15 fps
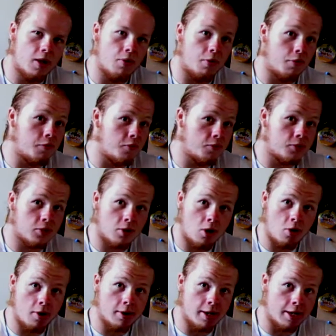I refuse to
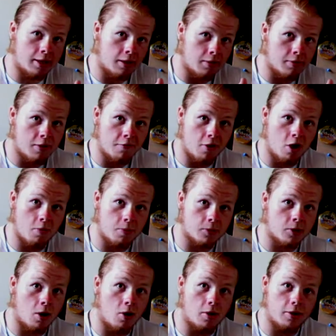call it like the
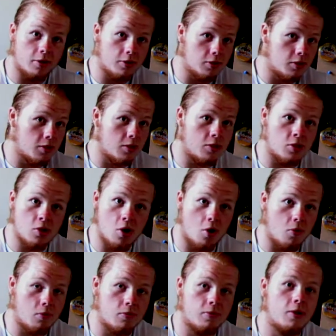developers call it.
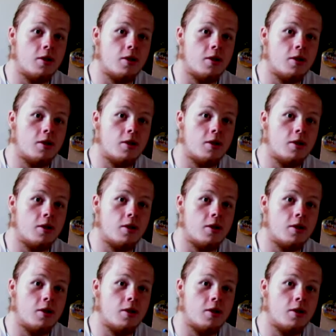No.